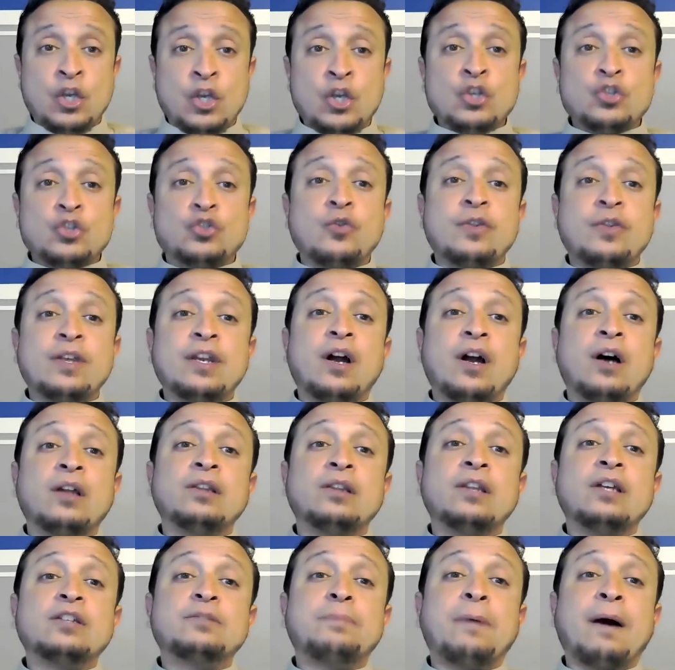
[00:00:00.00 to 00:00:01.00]
So then
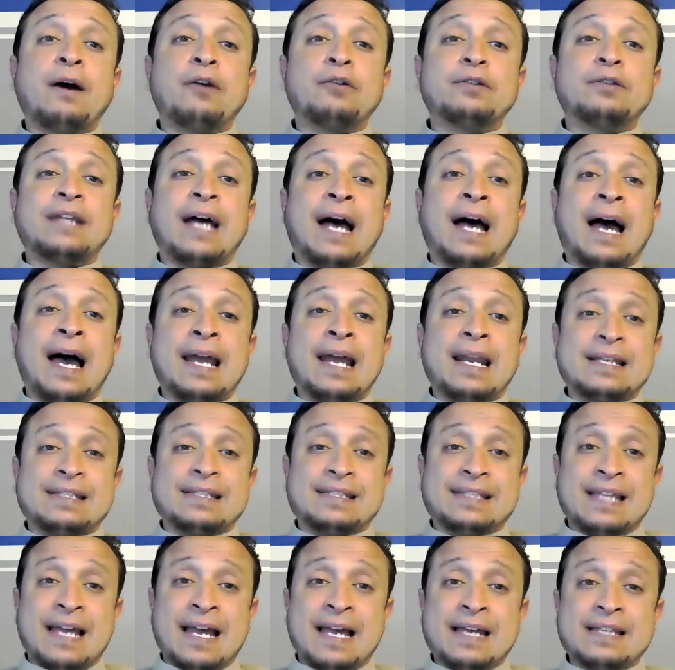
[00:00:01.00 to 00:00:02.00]
Allah subhanahu wa ta'ala
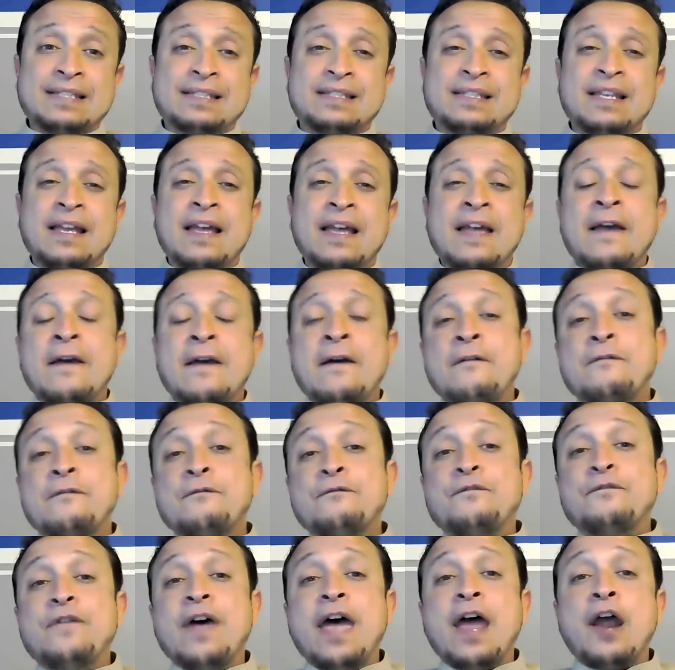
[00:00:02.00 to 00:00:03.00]
says,
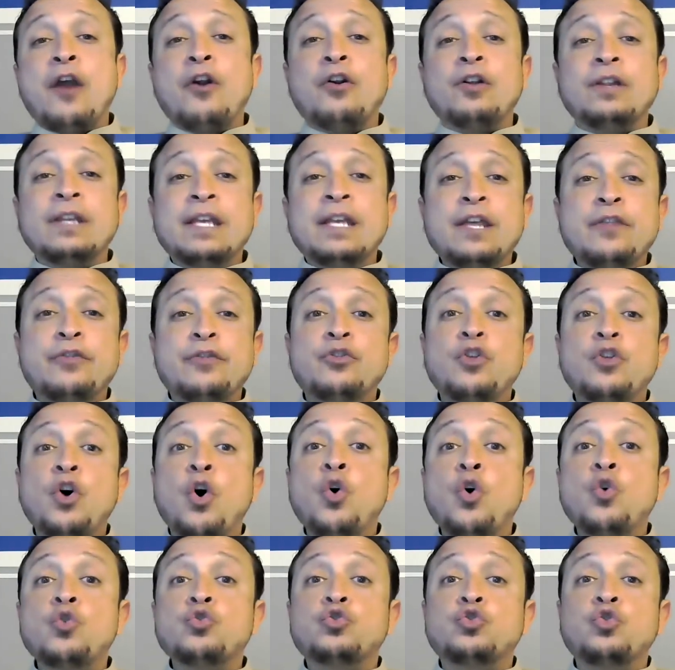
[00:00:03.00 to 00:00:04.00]
verily
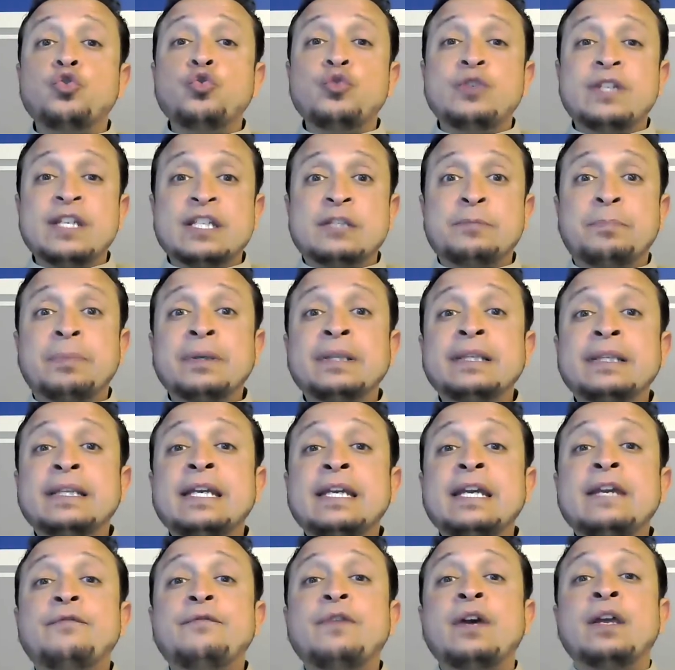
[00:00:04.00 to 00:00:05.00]
those who
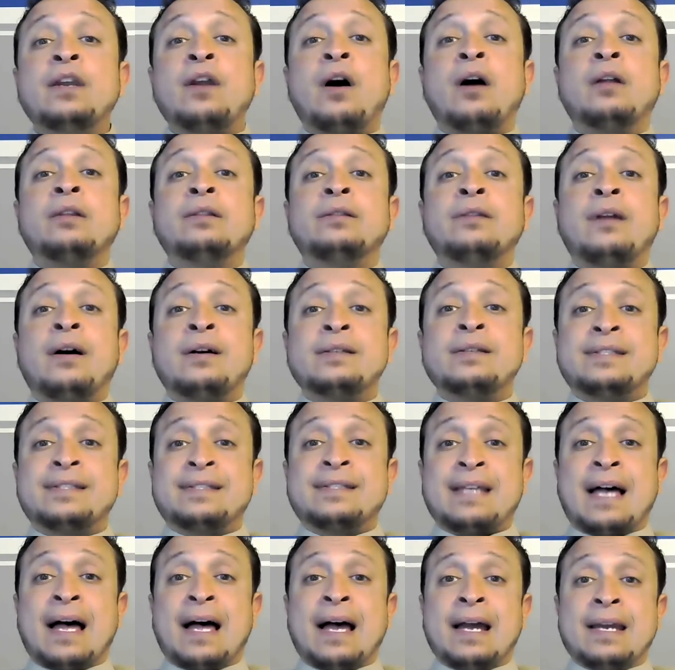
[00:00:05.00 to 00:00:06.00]
disbelieve in Allah's
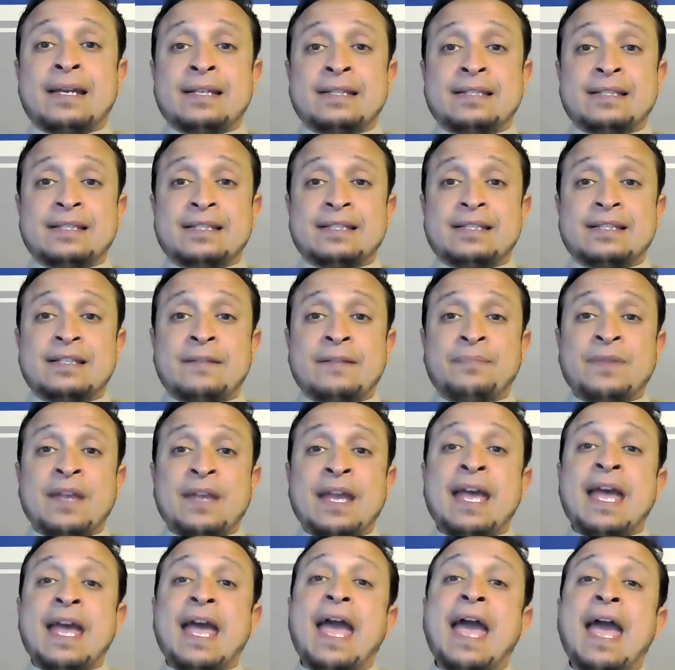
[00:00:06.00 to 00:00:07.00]
signs
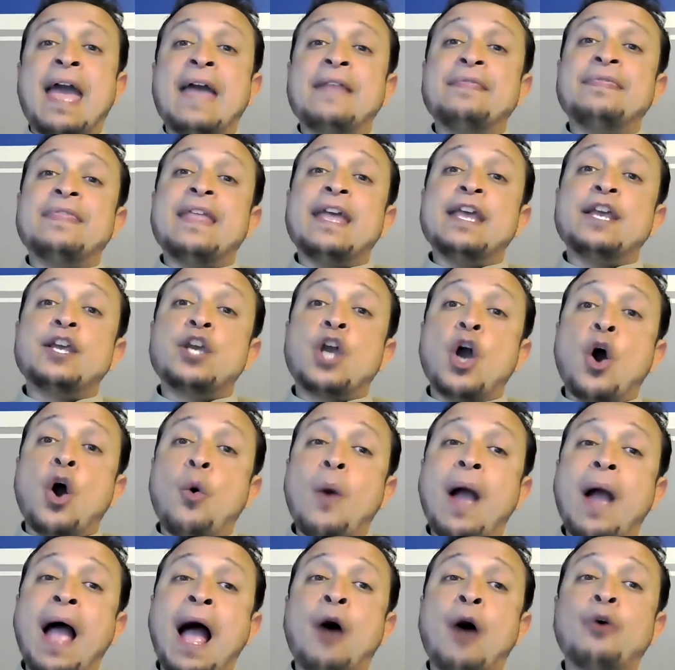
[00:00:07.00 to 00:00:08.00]
and they
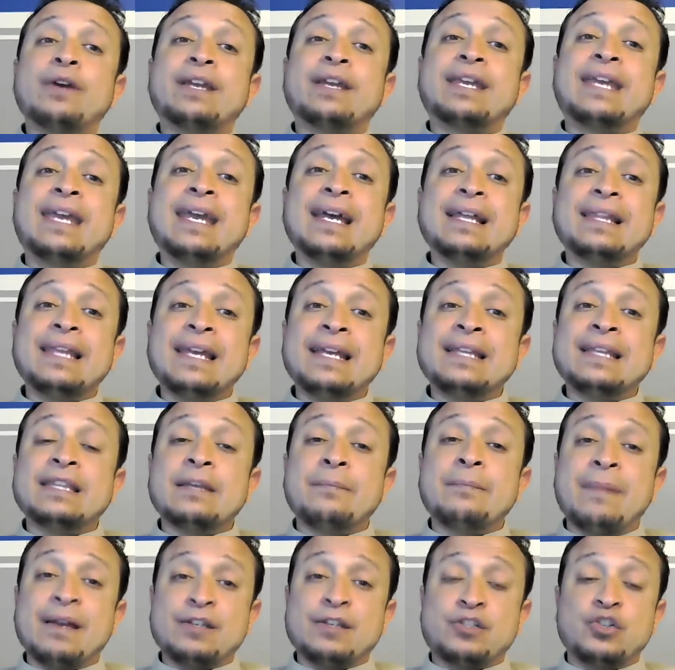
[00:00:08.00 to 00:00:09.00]
go out killing the
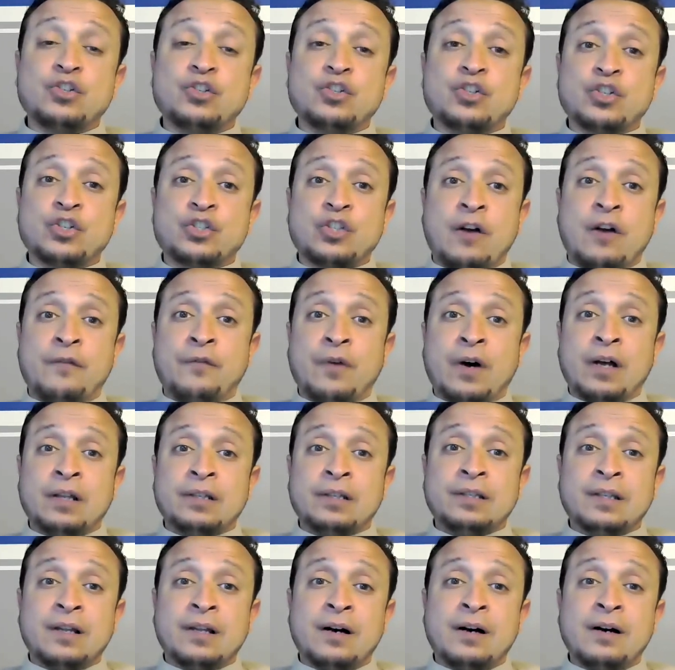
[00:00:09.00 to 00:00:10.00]
messengers of
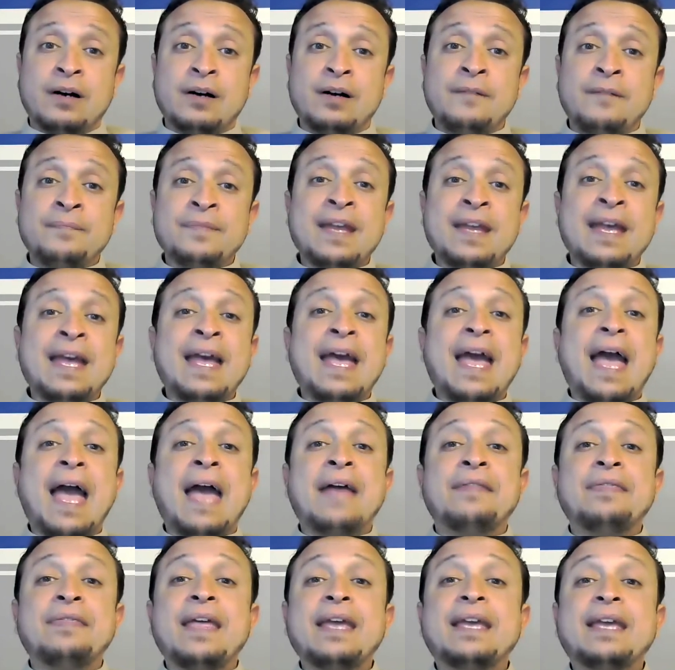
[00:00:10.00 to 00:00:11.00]
Allah
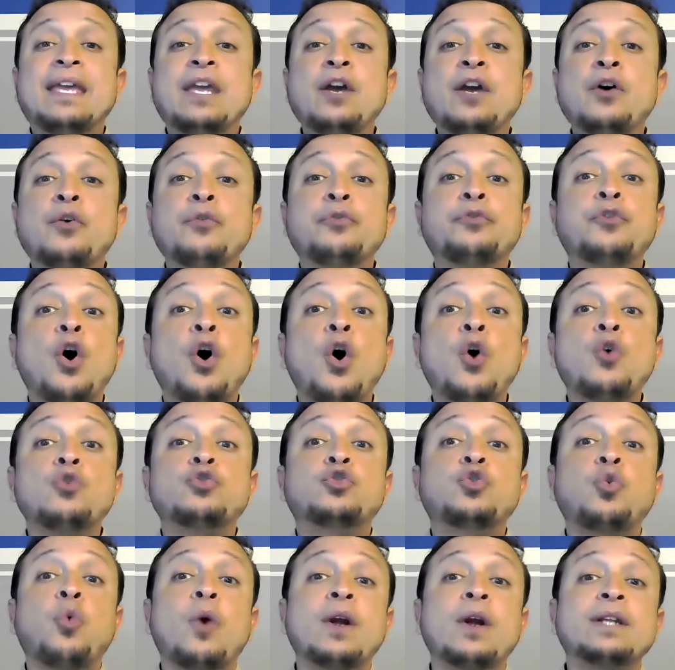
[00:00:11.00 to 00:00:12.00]
and they kill those
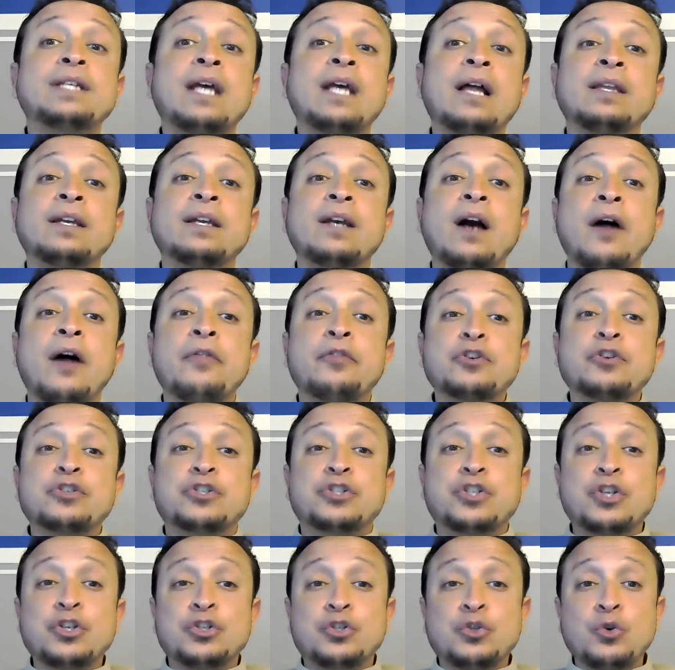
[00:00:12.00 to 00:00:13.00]
who are telling others
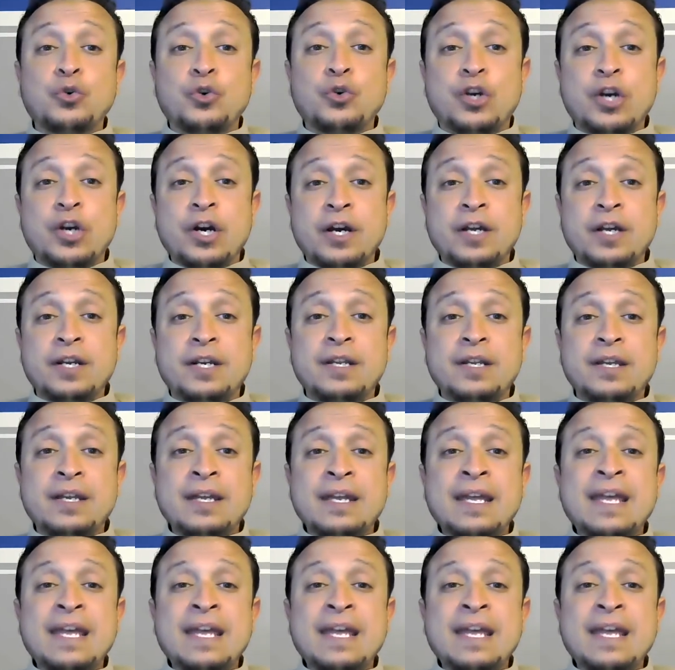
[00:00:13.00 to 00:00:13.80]
to do good,